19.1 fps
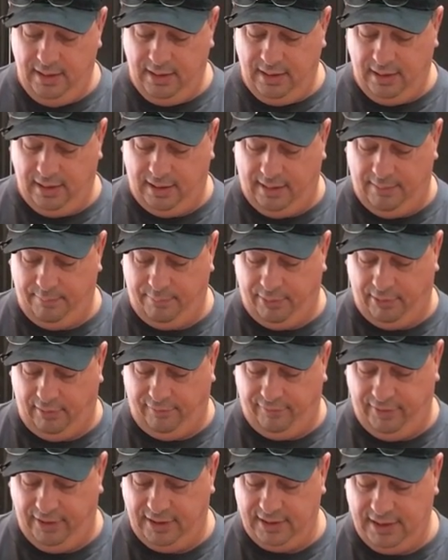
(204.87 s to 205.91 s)
cut up
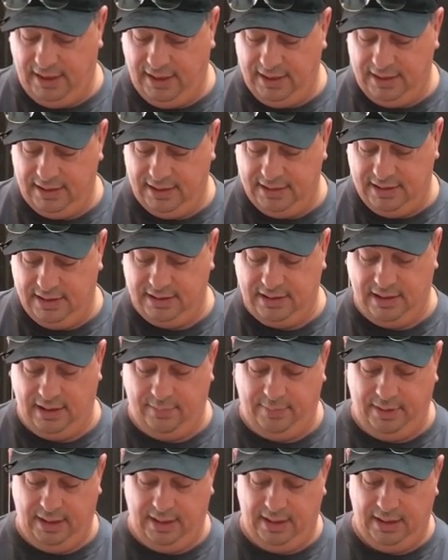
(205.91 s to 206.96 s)
perfect since it's going
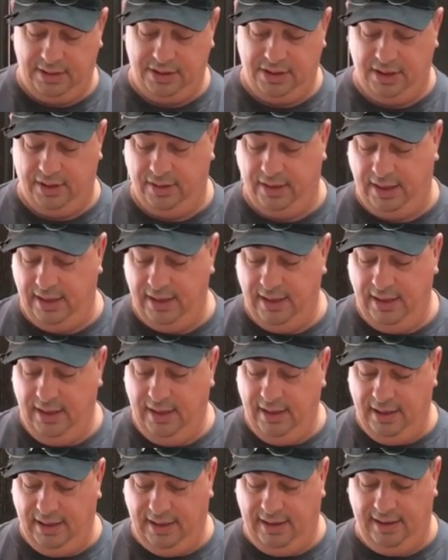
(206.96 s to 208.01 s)
to be in a chili.
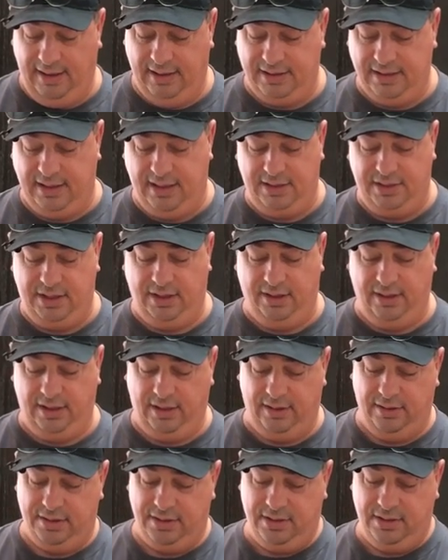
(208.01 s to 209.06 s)
Anything that's in a chili
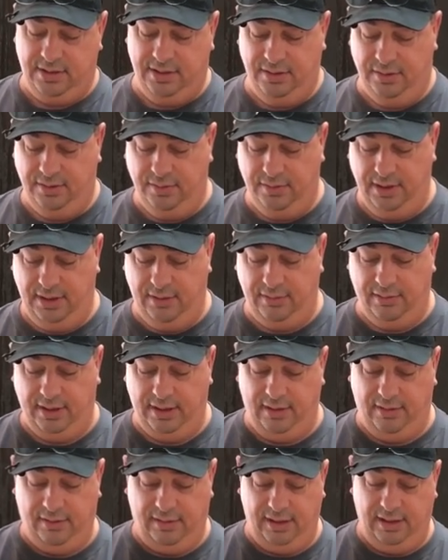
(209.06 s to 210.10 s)
or a stew, you really
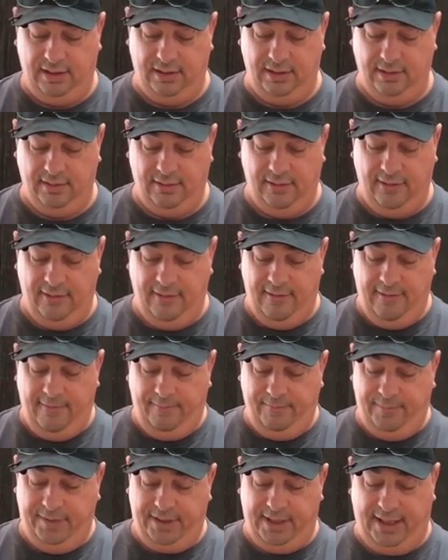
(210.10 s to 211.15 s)
don't need to
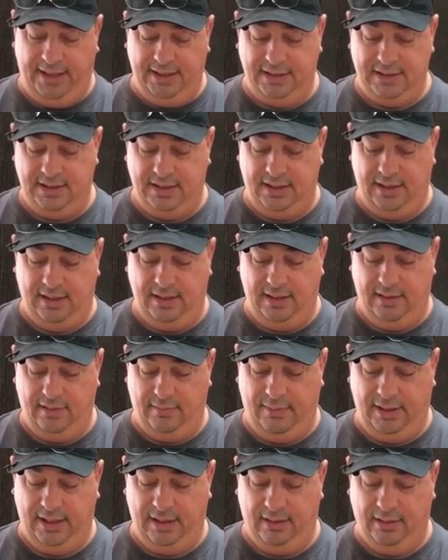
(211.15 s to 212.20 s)
dice, uh, you know,
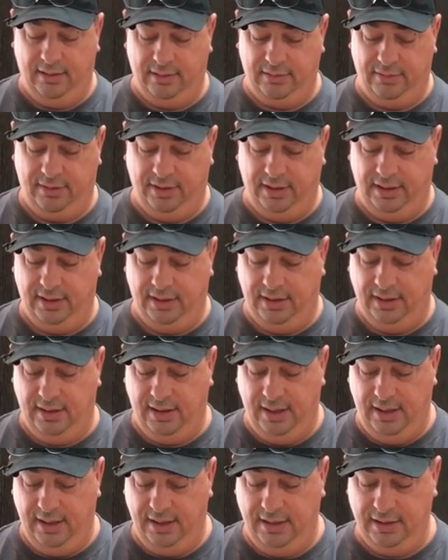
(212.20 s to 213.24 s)
to make it look really good.
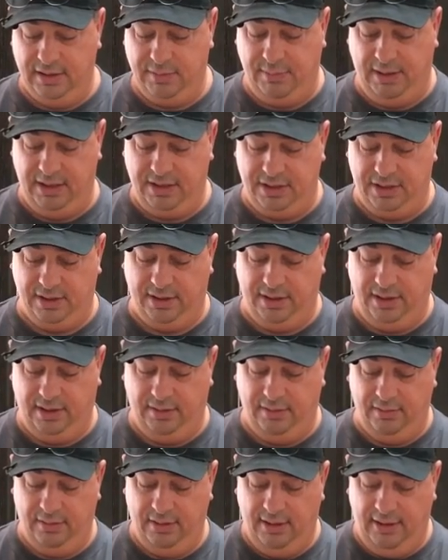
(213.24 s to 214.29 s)
Just make sure
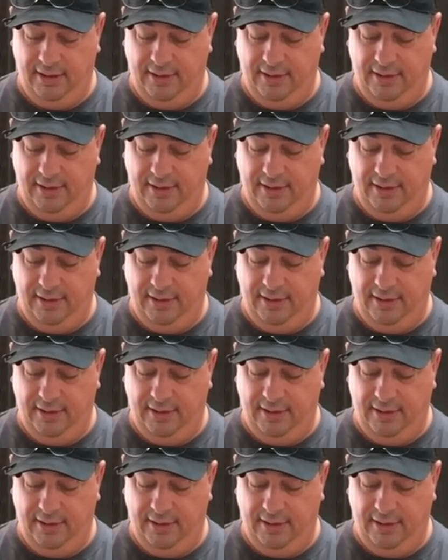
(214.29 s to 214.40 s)
you